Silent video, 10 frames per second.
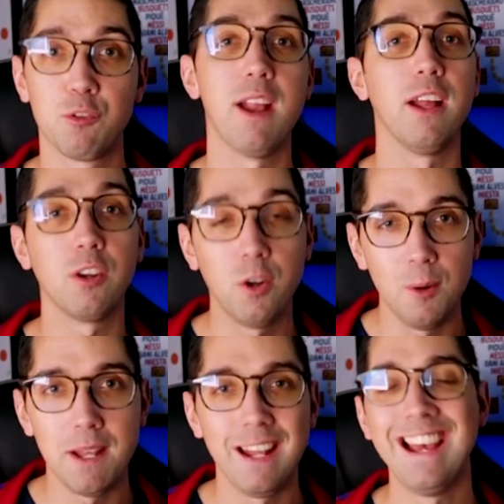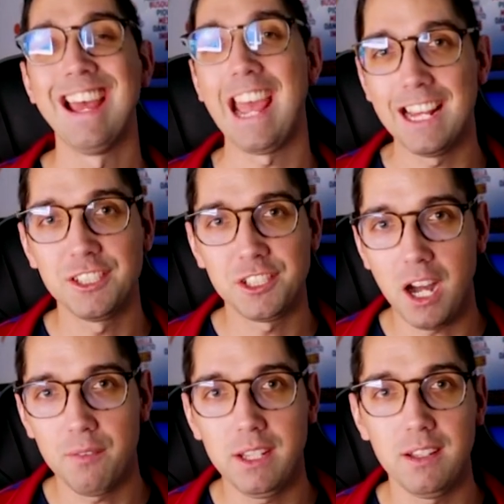them credit, Koeman and
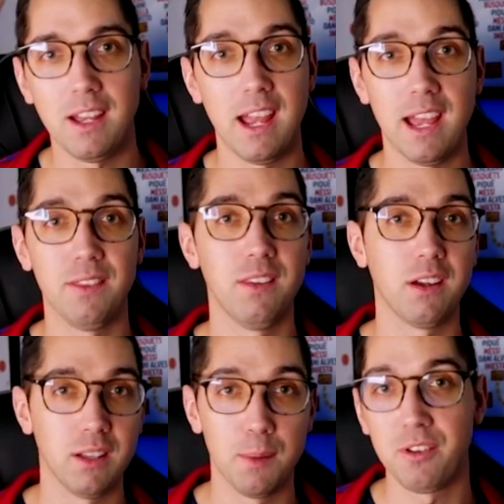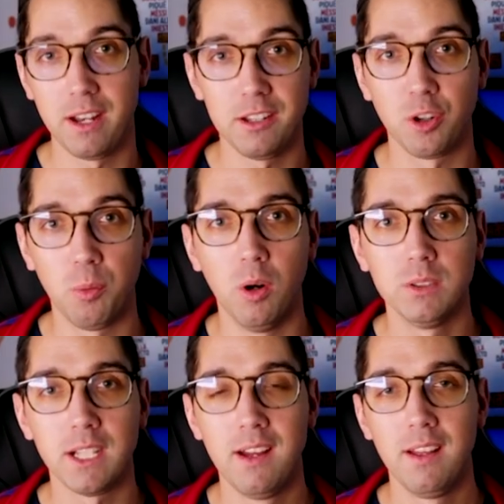Xavi, and the club's financial
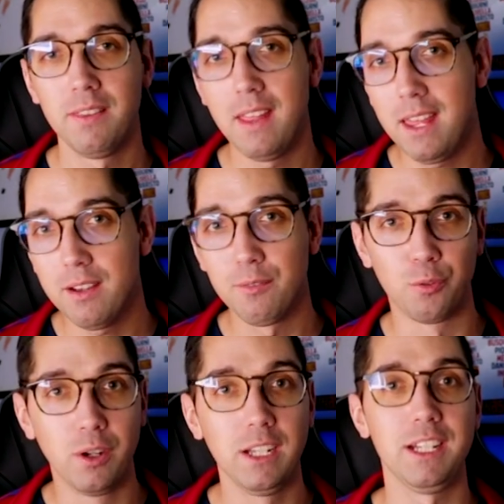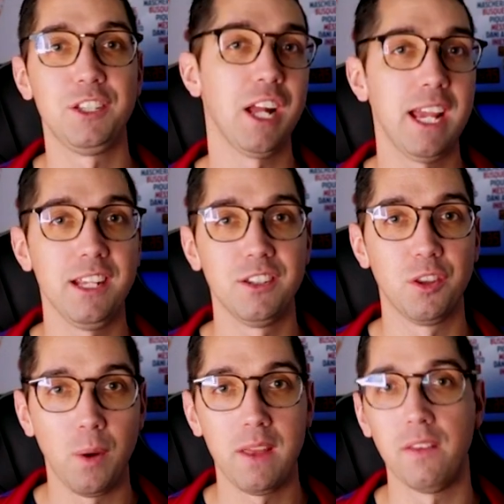woes, they have really changed
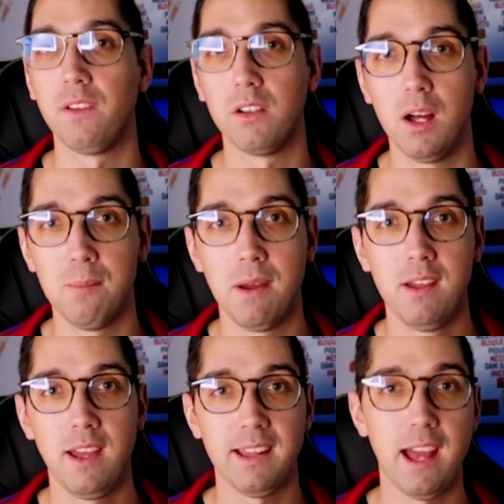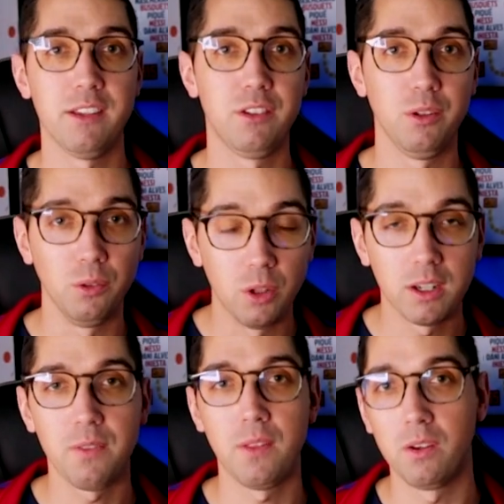the way that the club has had to
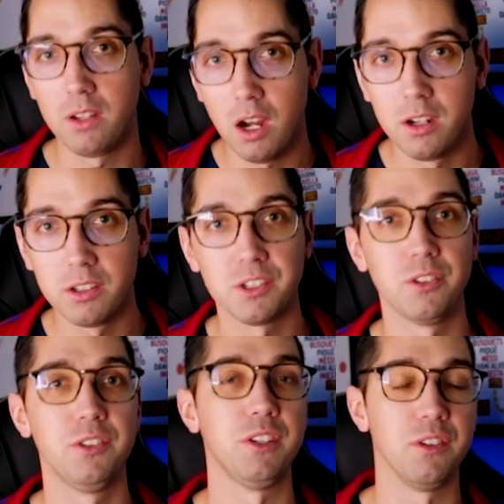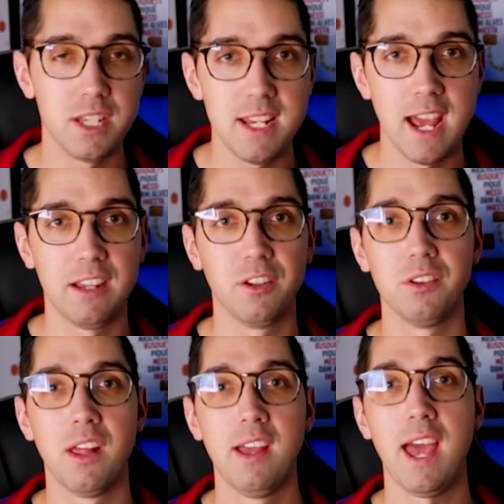look at their youngsters, their
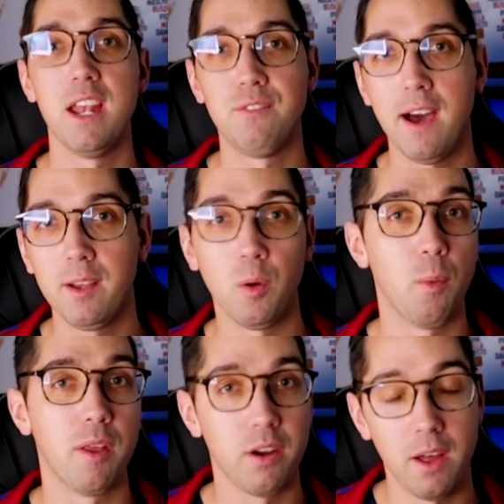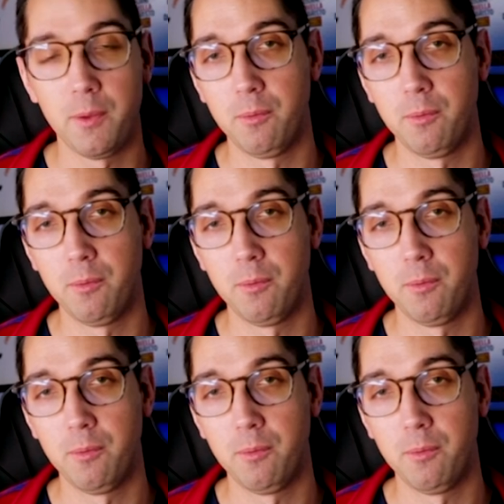teenagers, and evaluate whether or not